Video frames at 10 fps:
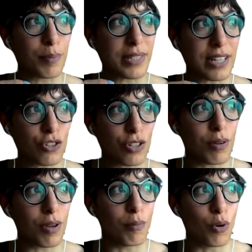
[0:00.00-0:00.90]
potentially
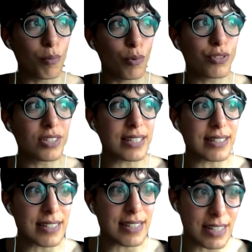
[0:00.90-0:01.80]
a more
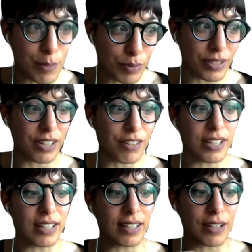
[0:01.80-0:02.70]

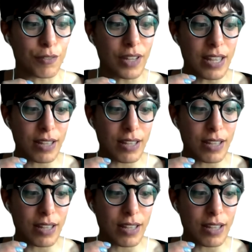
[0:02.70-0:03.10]
multidisciplinary kind of